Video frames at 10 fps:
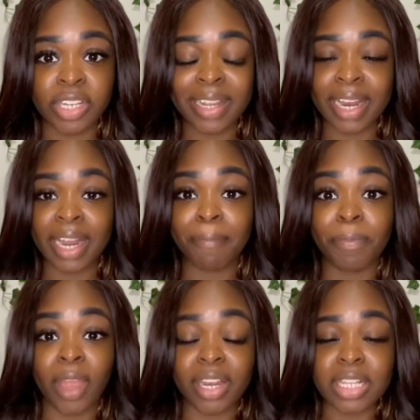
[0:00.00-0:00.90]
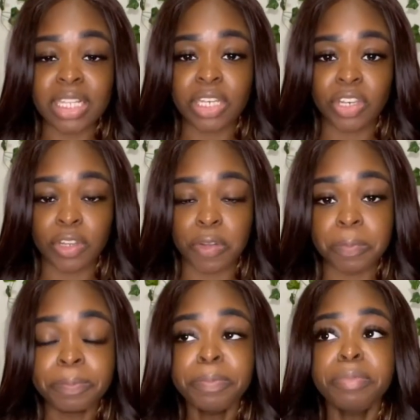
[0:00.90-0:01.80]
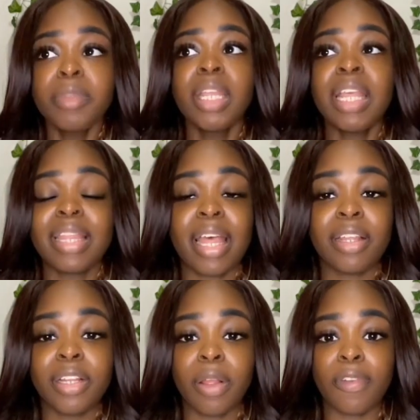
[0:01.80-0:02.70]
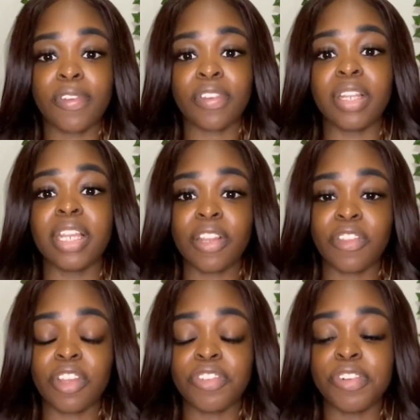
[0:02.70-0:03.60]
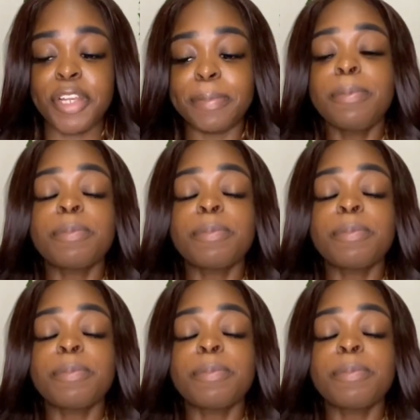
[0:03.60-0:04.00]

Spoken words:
that I got to see too, that, you know, I originally did the surgery.